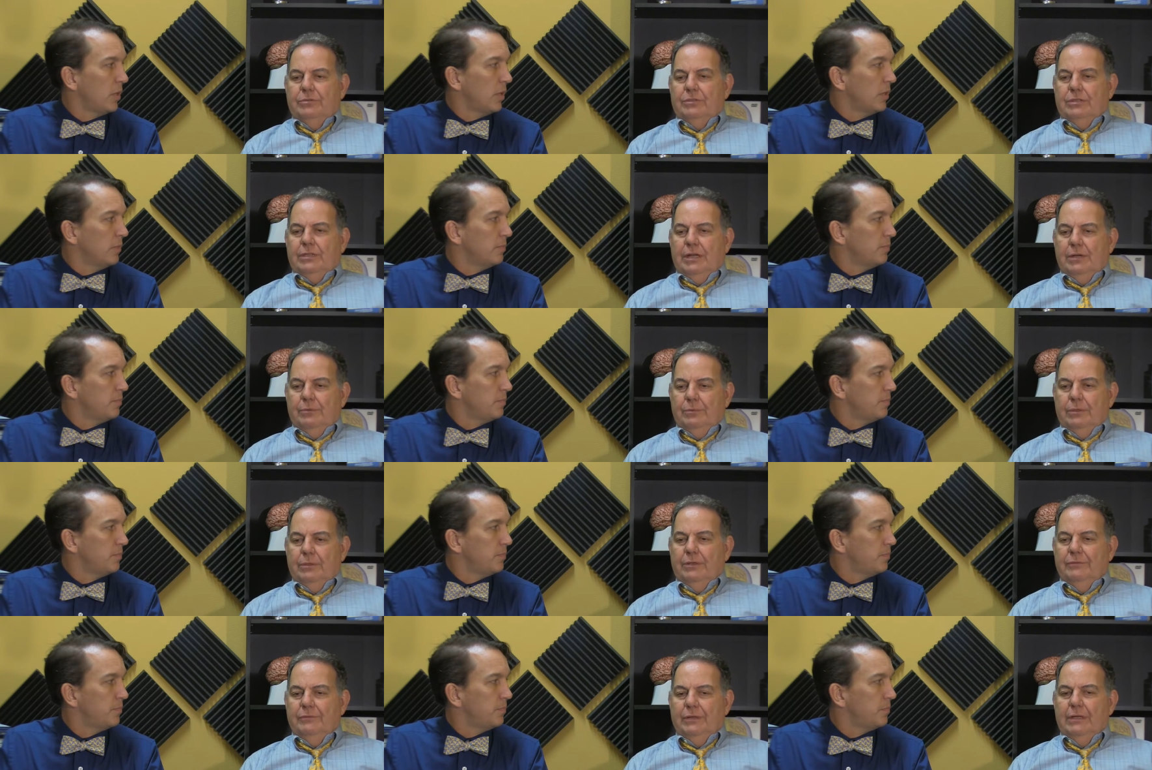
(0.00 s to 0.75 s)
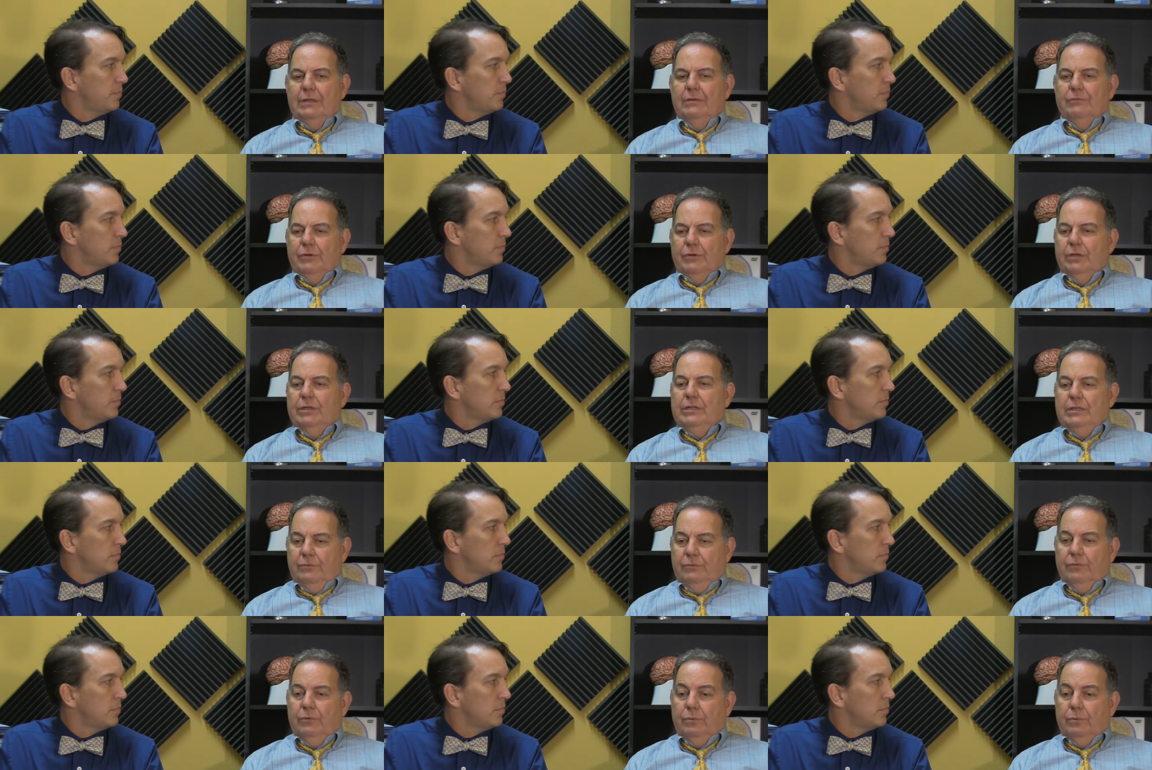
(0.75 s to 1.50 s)
Speaker 1: right. today we're living in a very
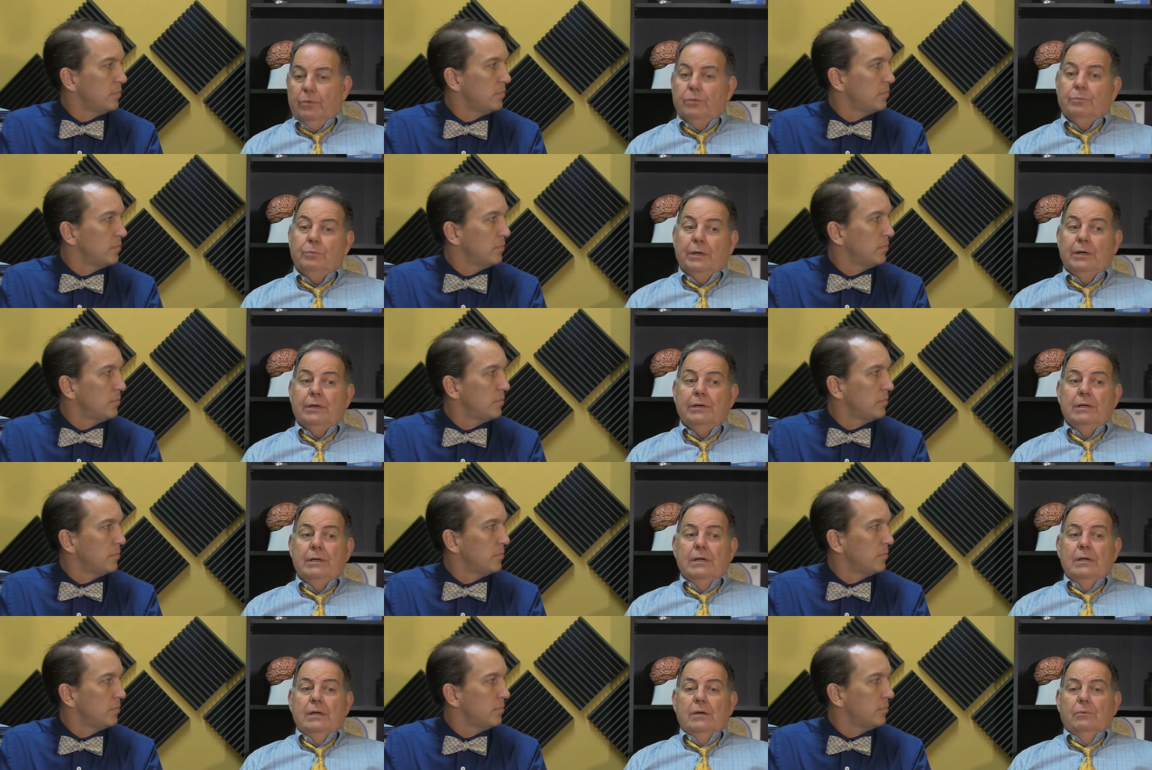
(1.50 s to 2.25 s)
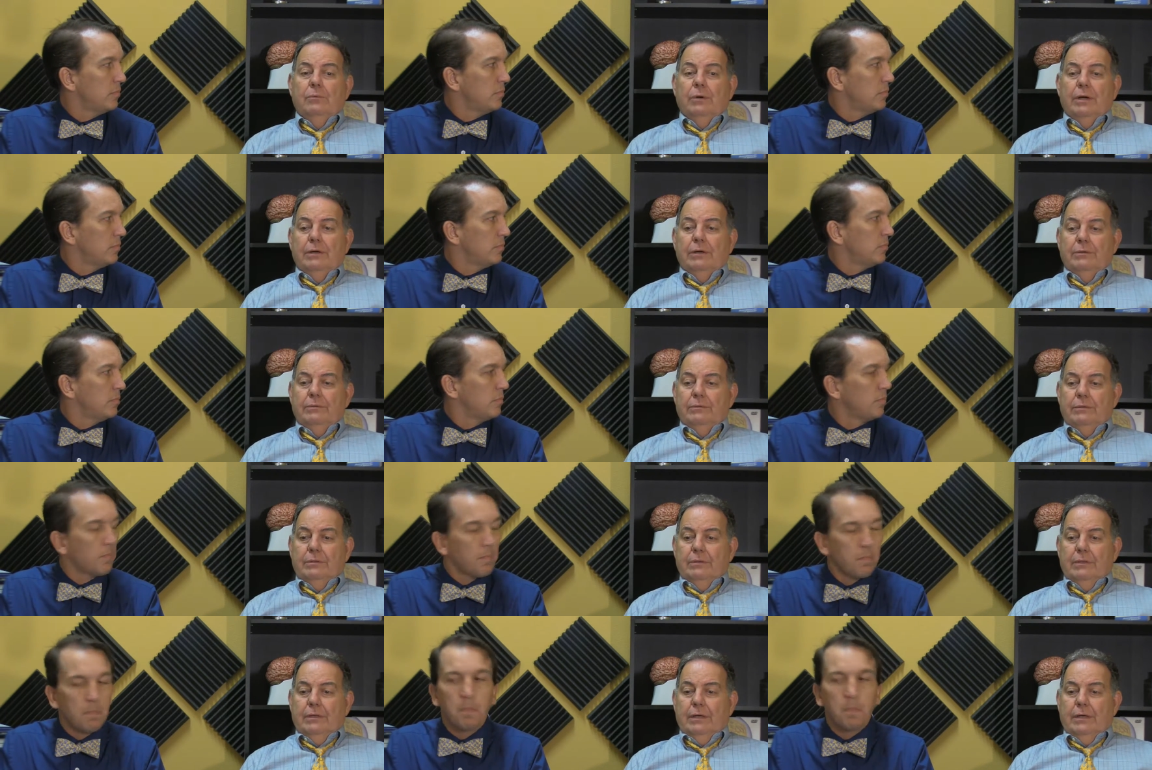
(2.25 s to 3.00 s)
different world where where
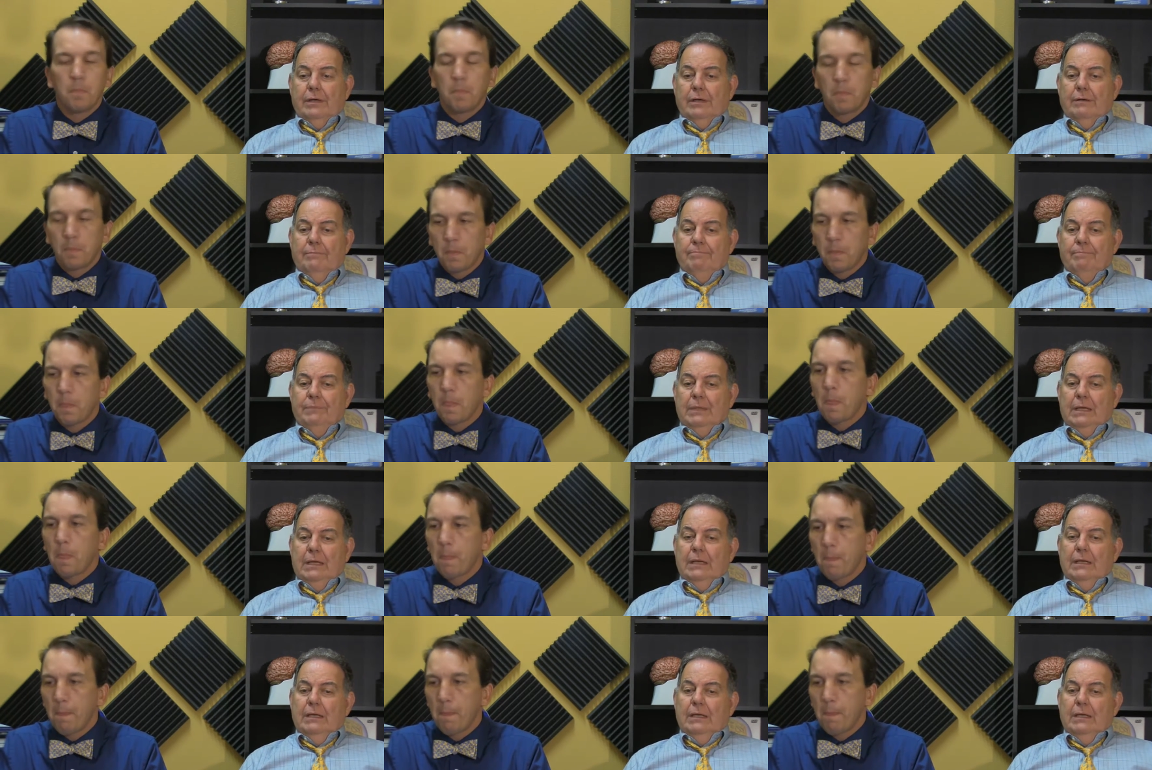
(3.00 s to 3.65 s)
um,